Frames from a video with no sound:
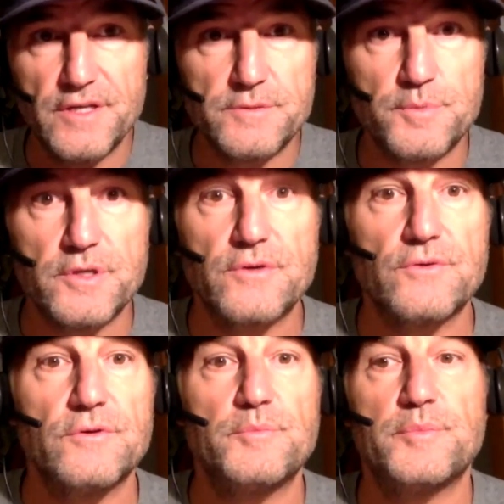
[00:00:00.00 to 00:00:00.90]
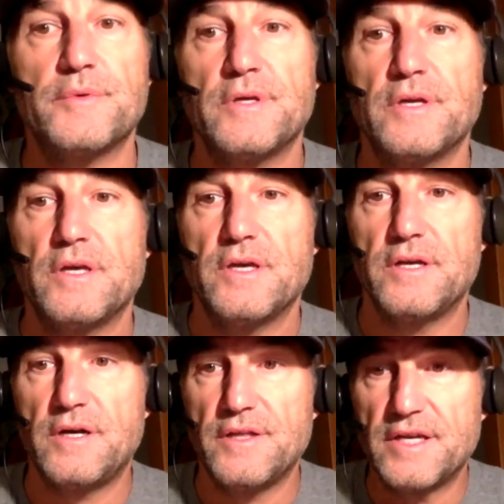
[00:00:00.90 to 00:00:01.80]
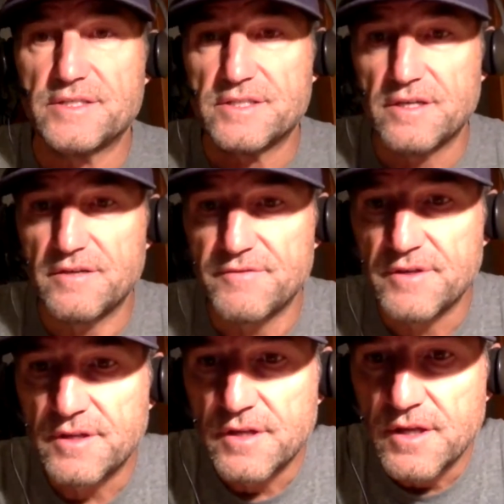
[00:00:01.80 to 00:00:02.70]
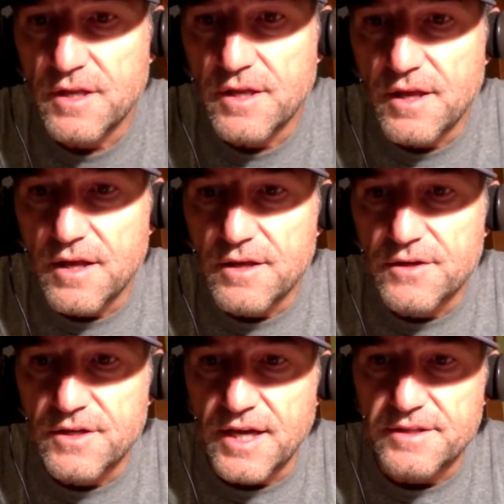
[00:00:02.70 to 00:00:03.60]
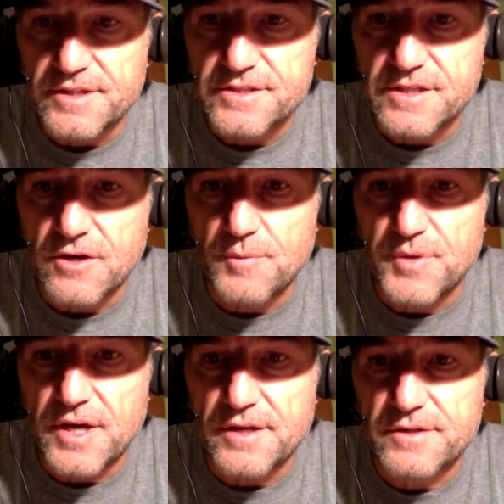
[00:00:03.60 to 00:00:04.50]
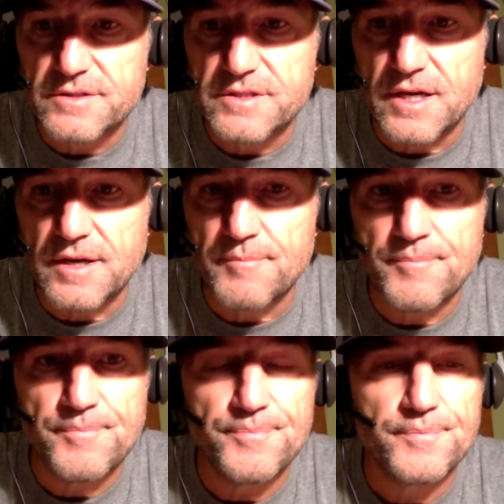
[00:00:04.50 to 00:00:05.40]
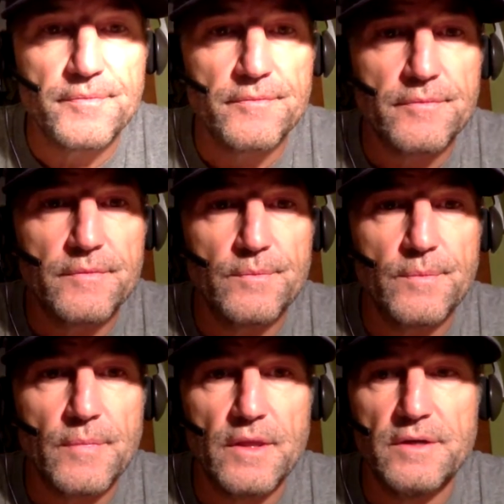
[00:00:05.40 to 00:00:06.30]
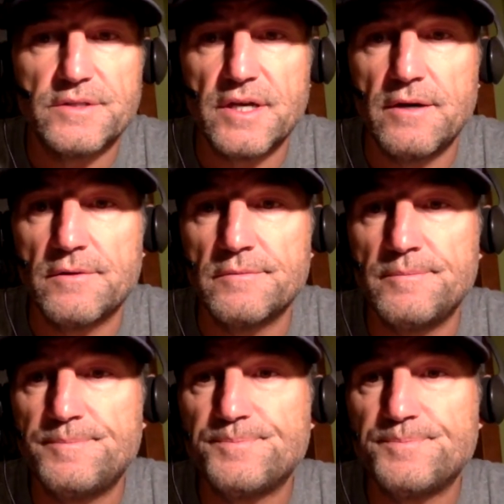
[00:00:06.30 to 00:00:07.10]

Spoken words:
Facebook group and all that stuff. Good night, Lisa. I hope you had a good time in town.